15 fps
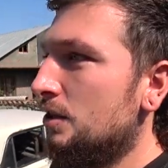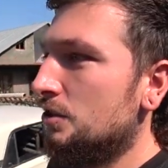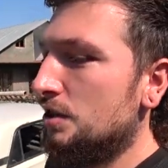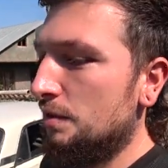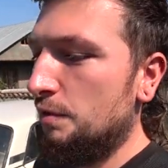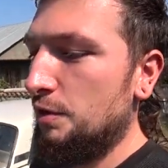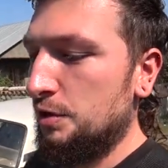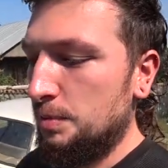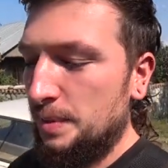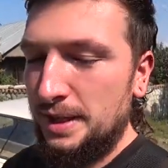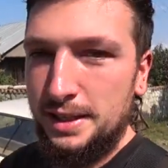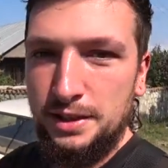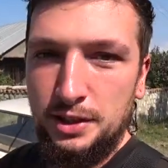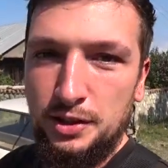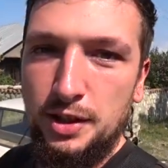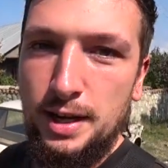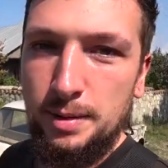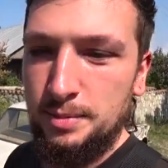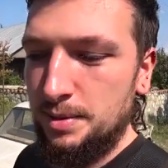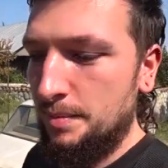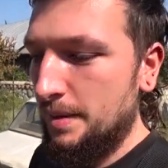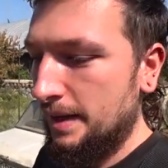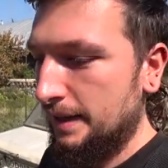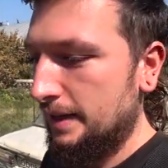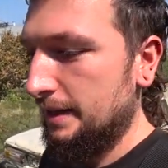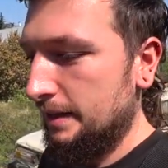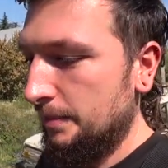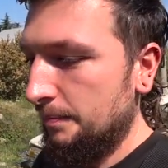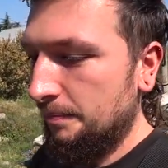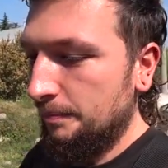So everyone's picking the grapes and
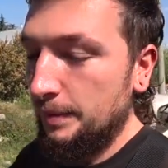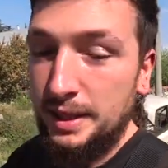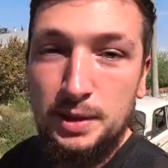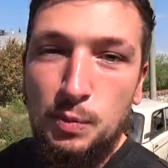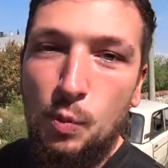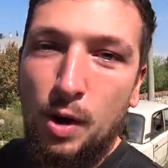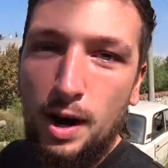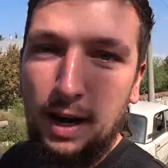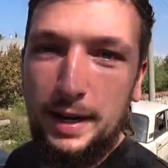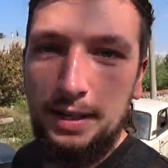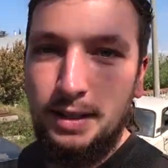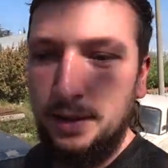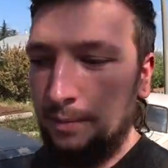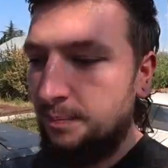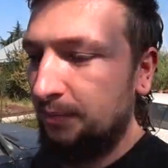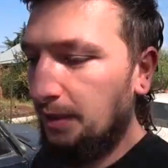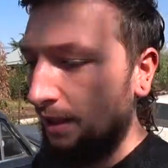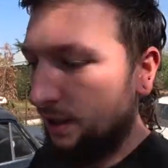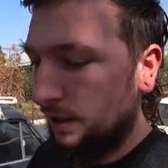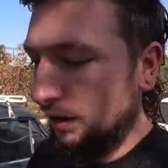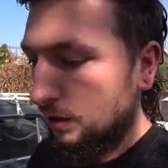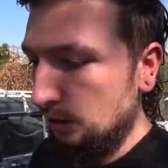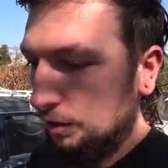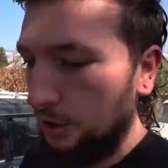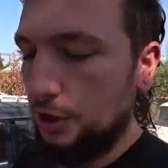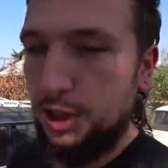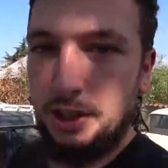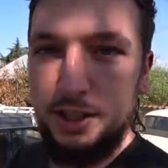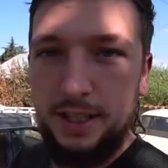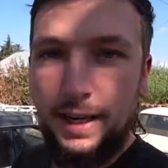making making wine or
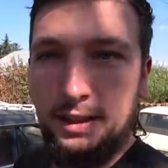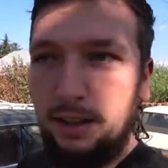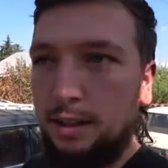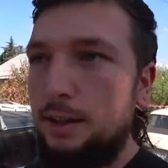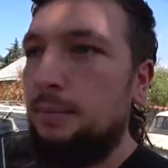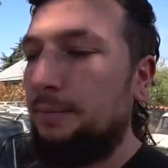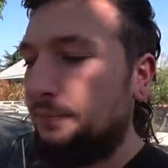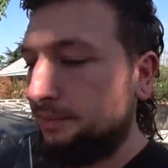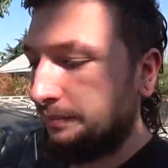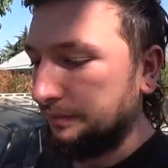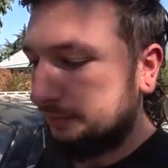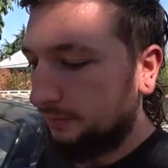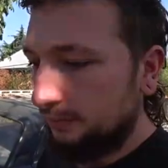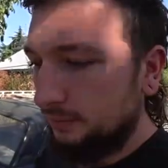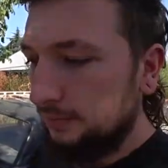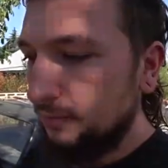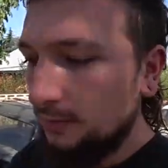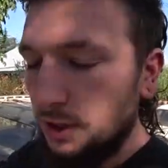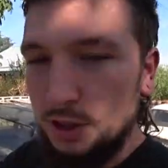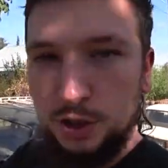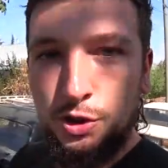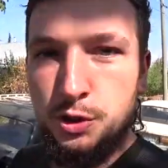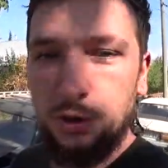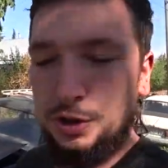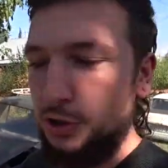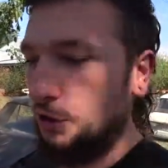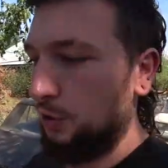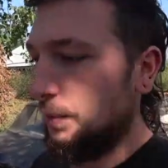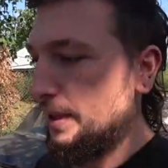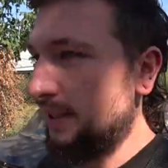churchkela, the Georgian
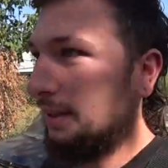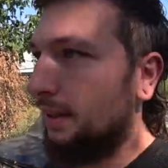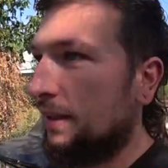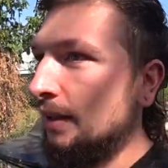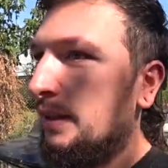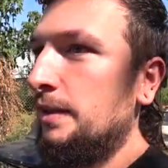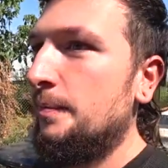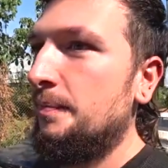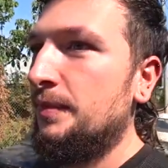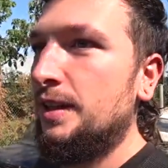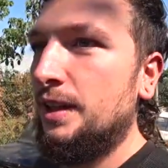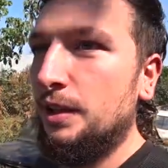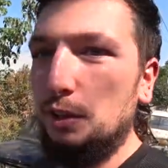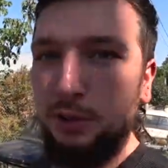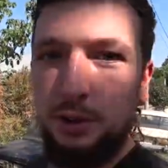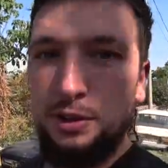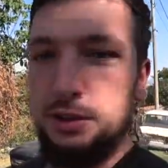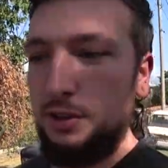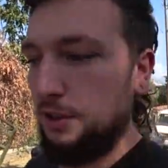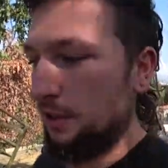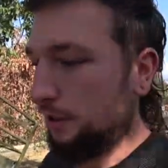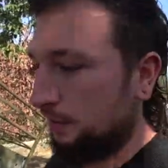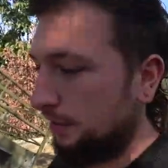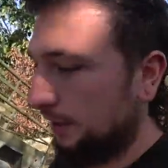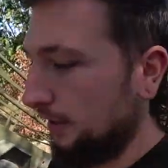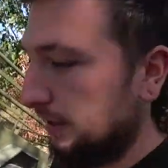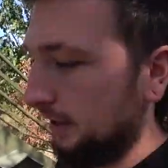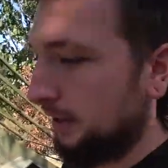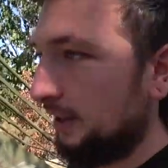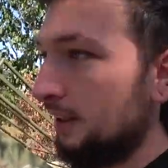sweet, and all the good stuff.
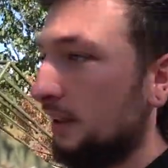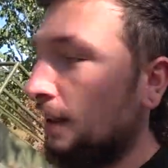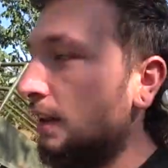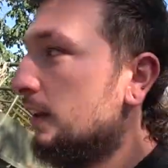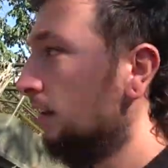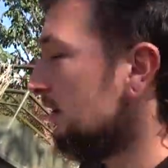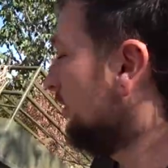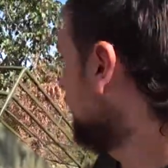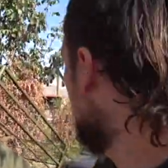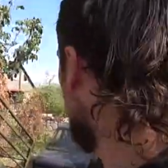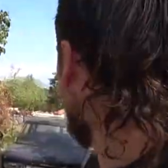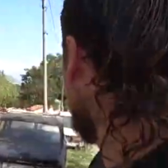Oh,